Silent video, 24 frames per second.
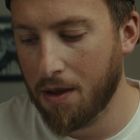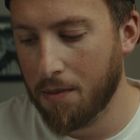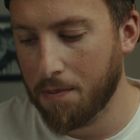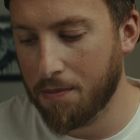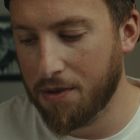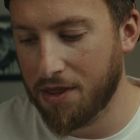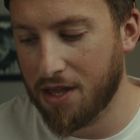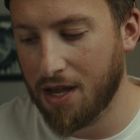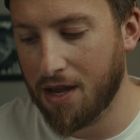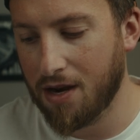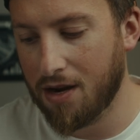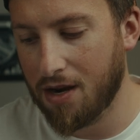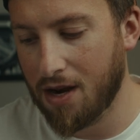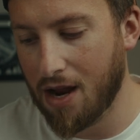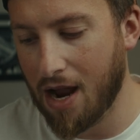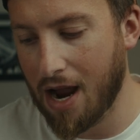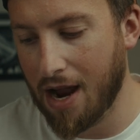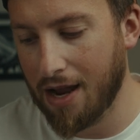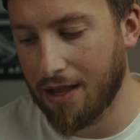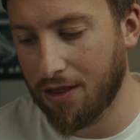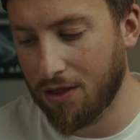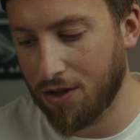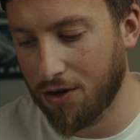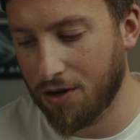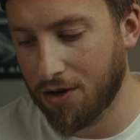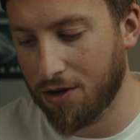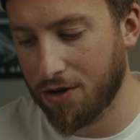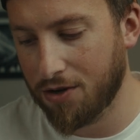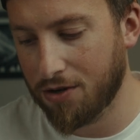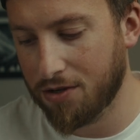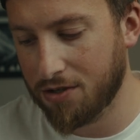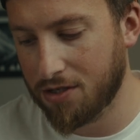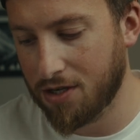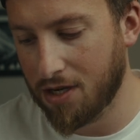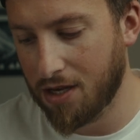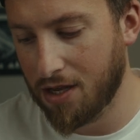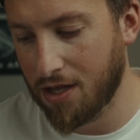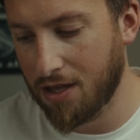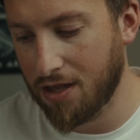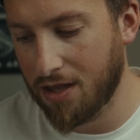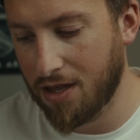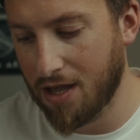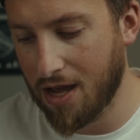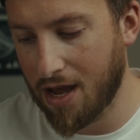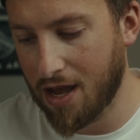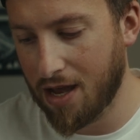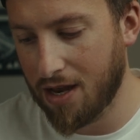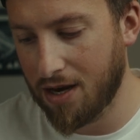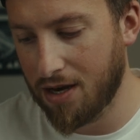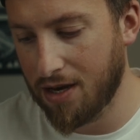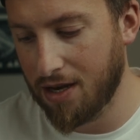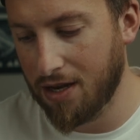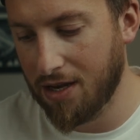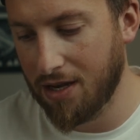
But then I learned that